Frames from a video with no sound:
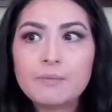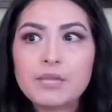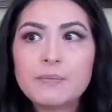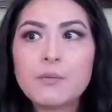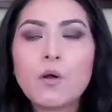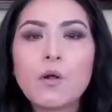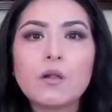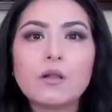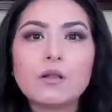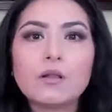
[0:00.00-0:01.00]

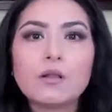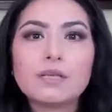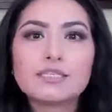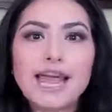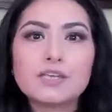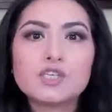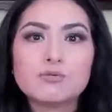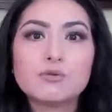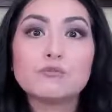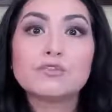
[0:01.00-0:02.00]
people tend
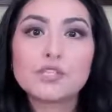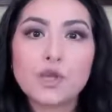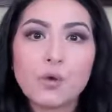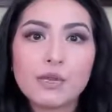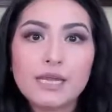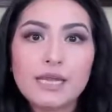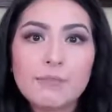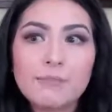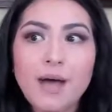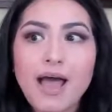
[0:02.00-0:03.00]
to move
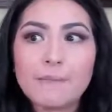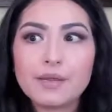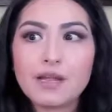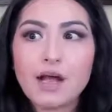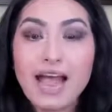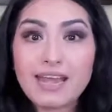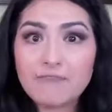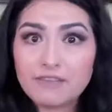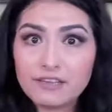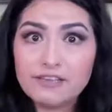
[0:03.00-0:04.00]
slowly, and
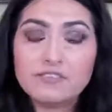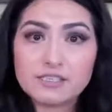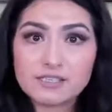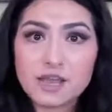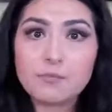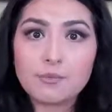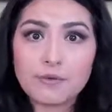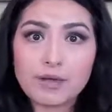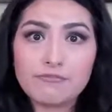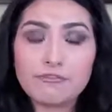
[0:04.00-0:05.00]
I've lived in
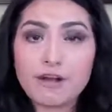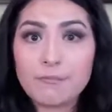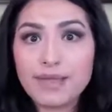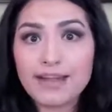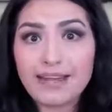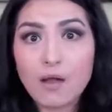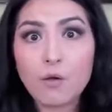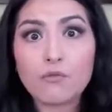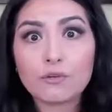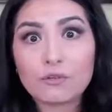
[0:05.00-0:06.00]
Sudbury for a bit
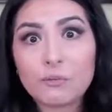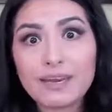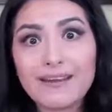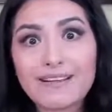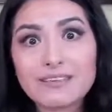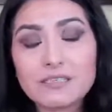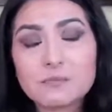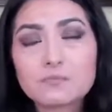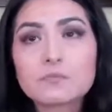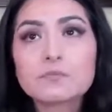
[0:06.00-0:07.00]
now, over 3
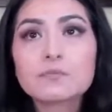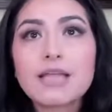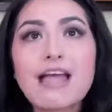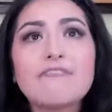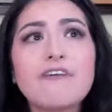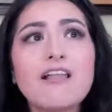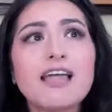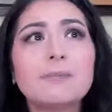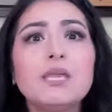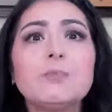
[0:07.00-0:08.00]
years. I felt
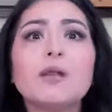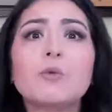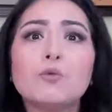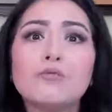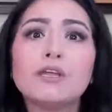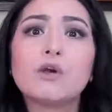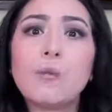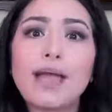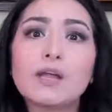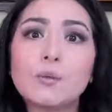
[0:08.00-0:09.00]
like people are moving
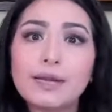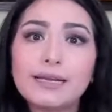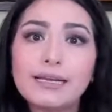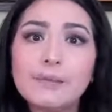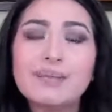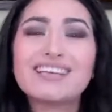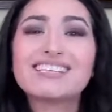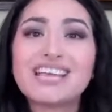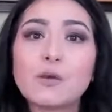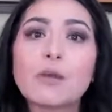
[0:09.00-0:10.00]
quite quickly
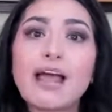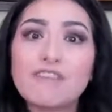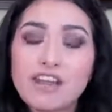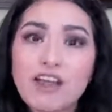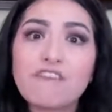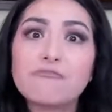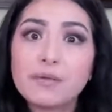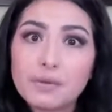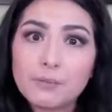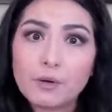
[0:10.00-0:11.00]
because they don't have enough
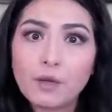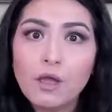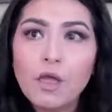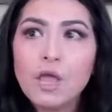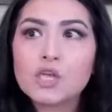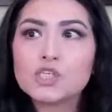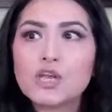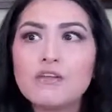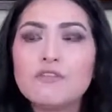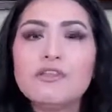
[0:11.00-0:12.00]
people. So
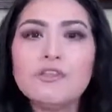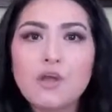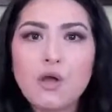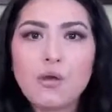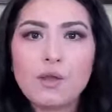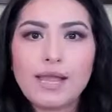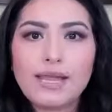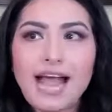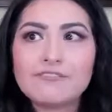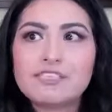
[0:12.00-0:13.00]
even though
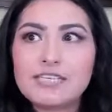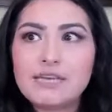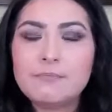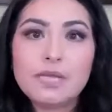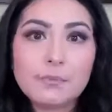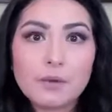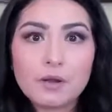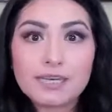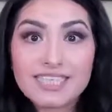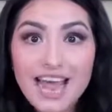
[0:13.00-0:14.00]
like I've seen people
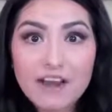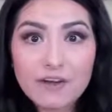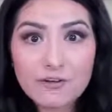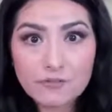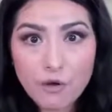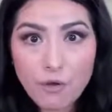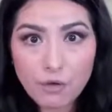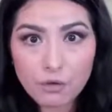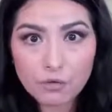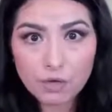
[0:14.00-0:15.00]
on a teller
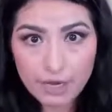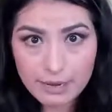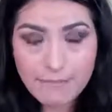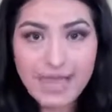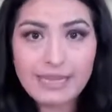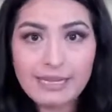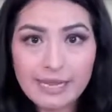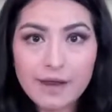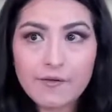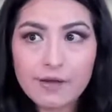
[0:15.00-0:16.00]
role in a
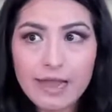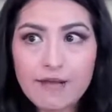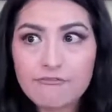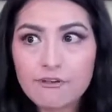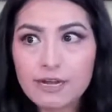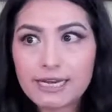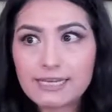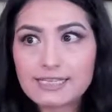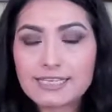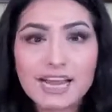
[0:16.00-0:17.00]
banking area for
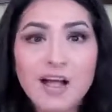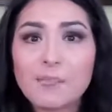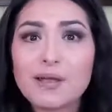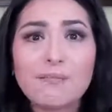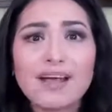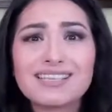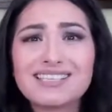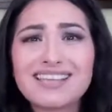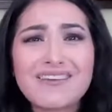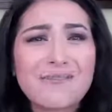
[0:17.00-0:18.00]
like, let's say a couple of
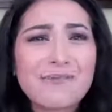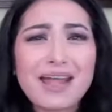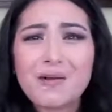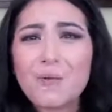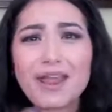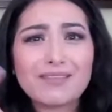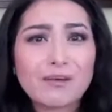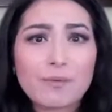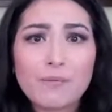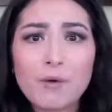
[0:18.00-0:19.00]
months, and they're
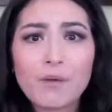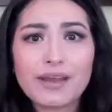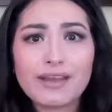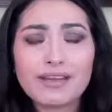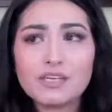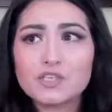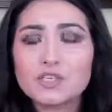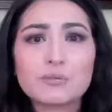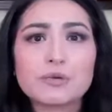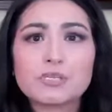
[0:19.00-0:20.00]
promoted
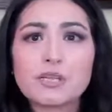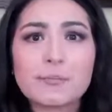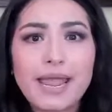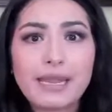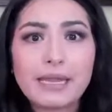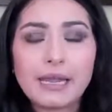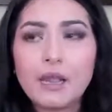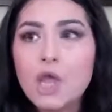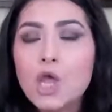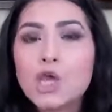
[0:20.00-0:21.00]
into the personal banking.